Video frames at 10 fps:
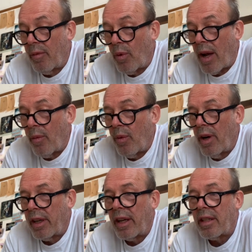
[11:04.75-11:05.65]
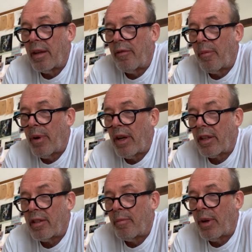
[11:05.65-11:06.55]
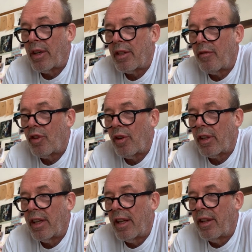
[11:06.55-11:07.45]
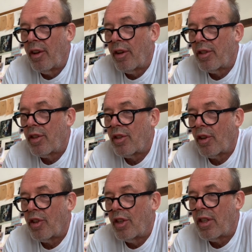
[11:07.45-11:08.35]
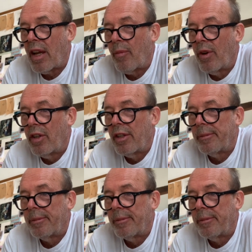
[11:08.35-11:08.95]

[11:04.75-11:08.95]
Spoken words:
at work, except for bars of chocolate and the odd stodgy sandwich.